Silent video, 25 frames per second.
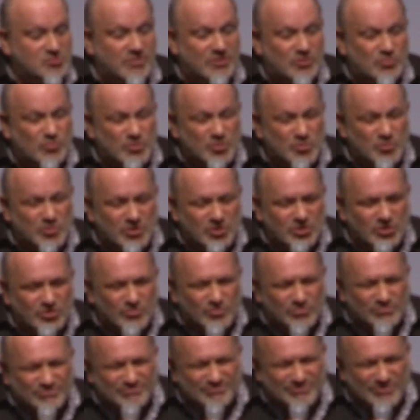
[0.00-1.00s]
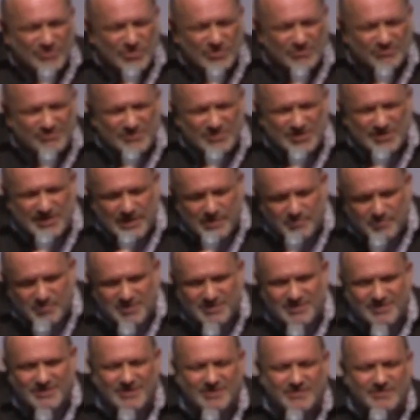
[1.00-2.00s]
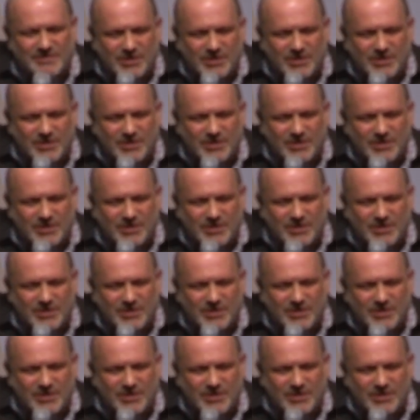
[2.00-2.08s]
But we were tempted and